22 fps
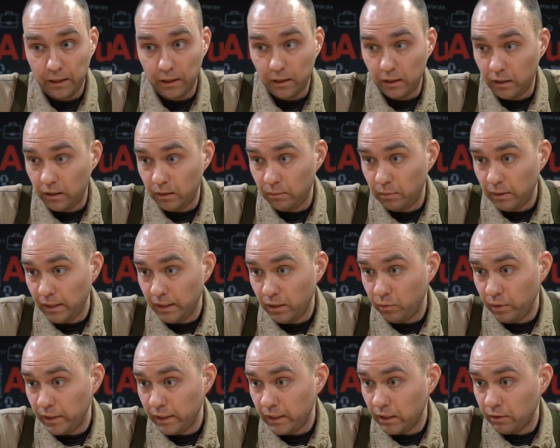By the
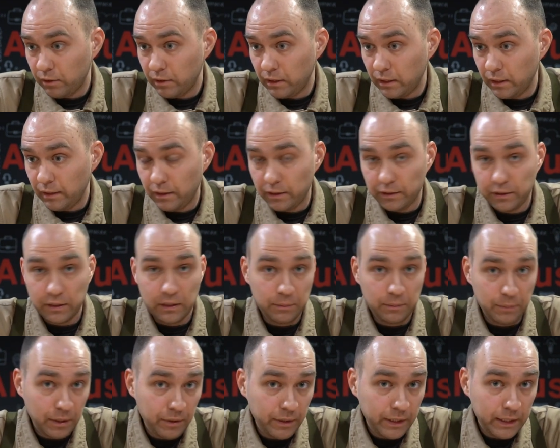way, currently there's an
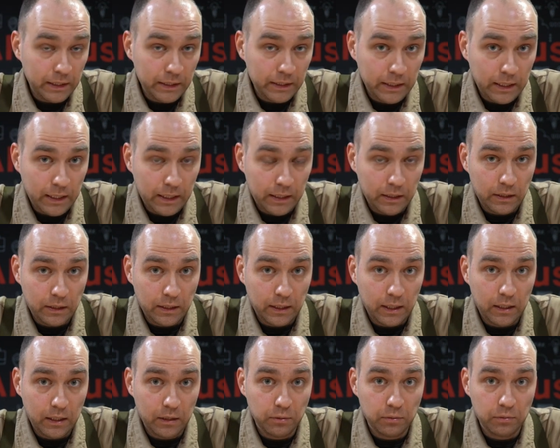American guy in
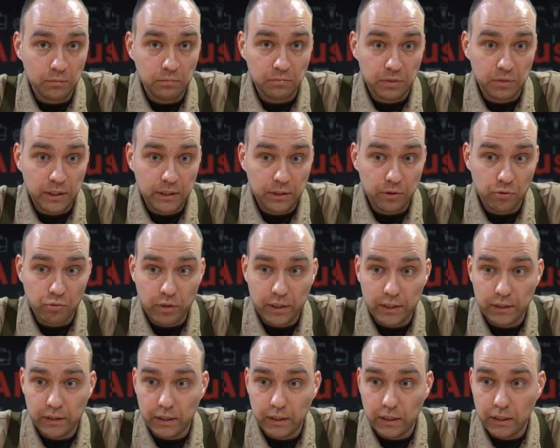town. He's
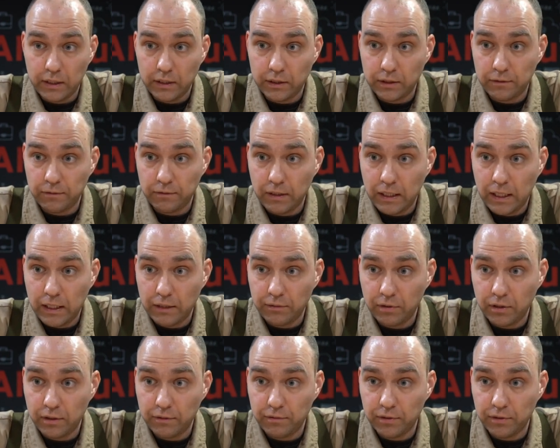renting his flat
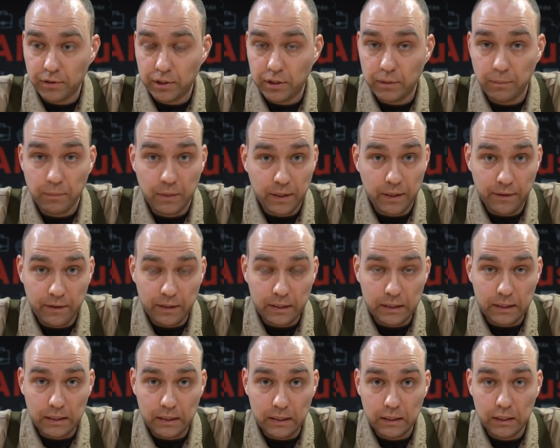for the first month.
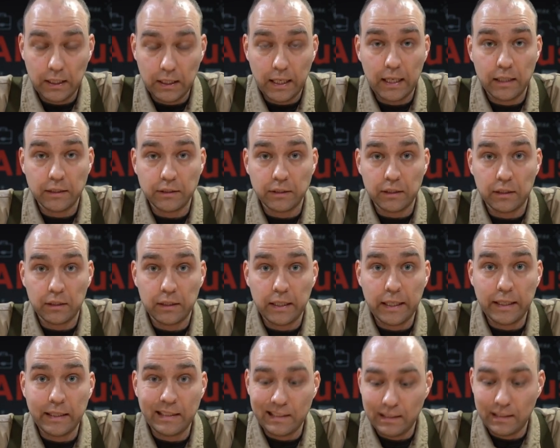He has a
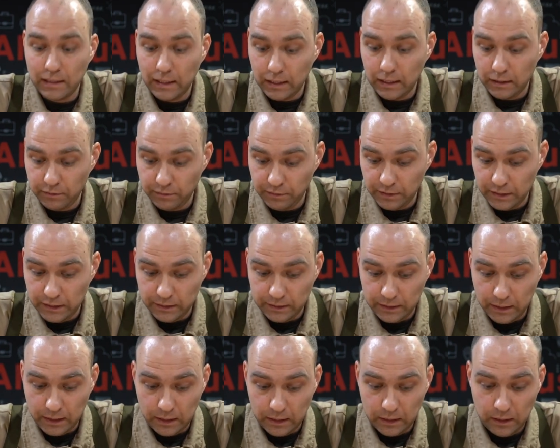90-day
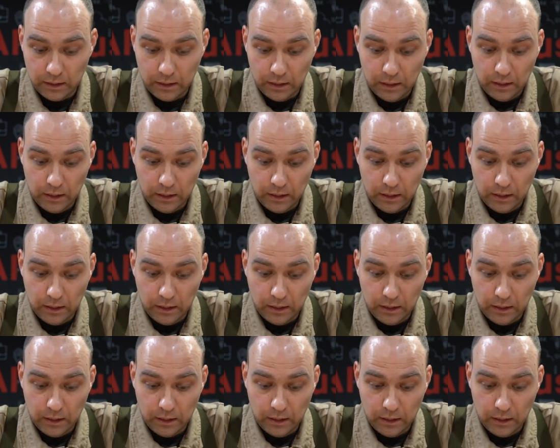visa.